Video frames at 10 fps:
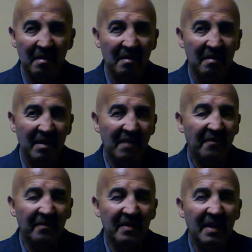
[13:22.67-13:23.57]
If
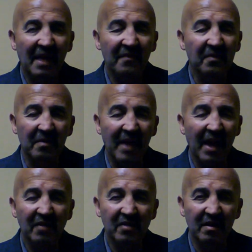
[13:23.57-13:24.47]
we left to
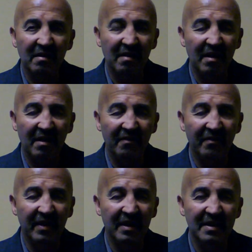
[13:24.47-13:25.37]
nature,
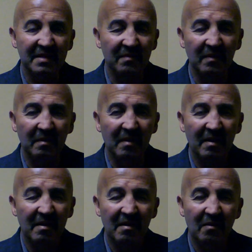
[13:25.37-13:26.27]
Venus will
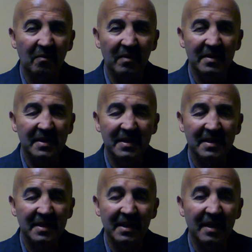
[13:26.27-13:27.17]

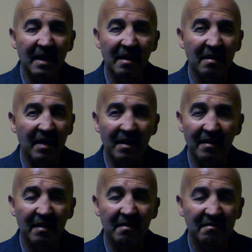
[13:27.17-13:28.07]
sit there
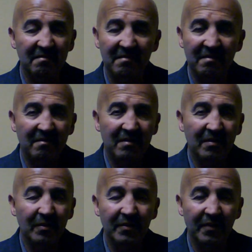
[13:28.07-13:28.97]
another
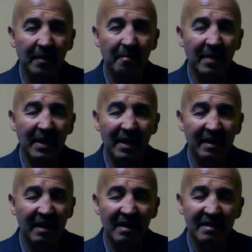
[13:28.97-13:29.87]
2-3 billion
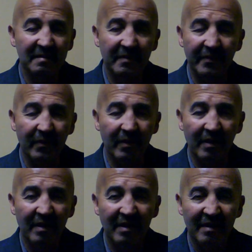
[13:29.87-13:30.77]
years before
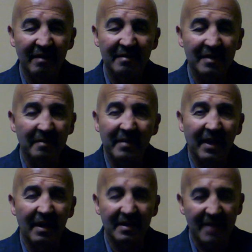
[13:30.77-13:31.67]
something
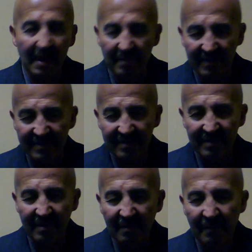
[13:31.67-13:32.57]
else happens.
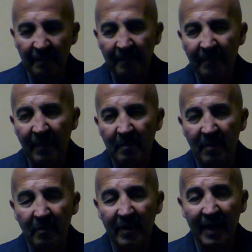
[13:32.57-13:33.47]
But
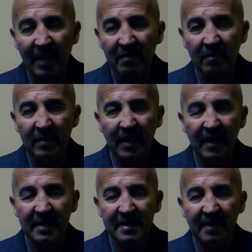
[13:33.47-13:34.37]
we can do
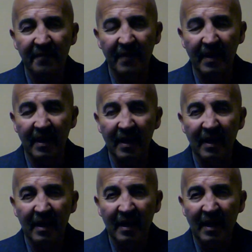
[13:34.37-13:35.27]
things differently,
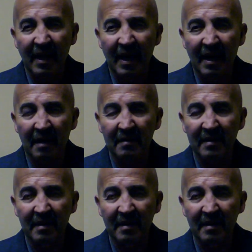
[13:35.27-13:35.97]
and